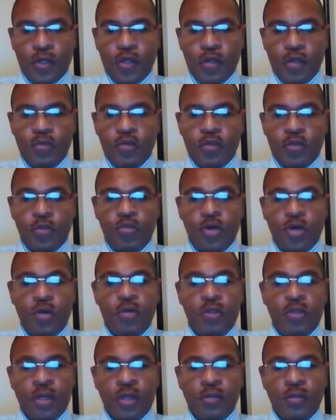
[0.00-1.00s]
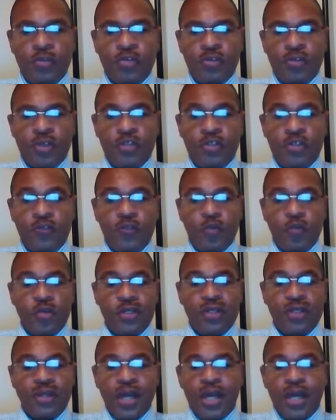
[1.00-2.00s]
It was a public demonstration of more
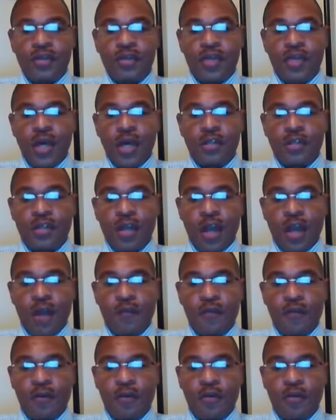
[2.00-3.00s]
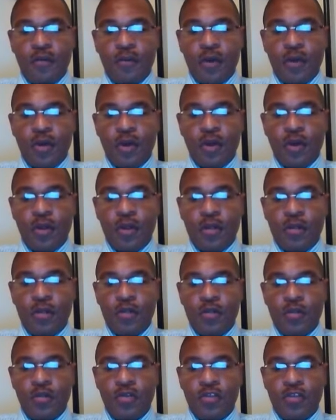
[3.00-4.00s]
than 8,000 African
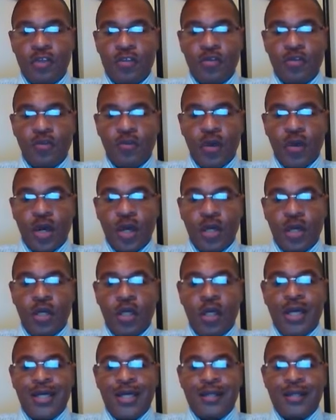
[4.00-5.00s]
Americans to protest a riot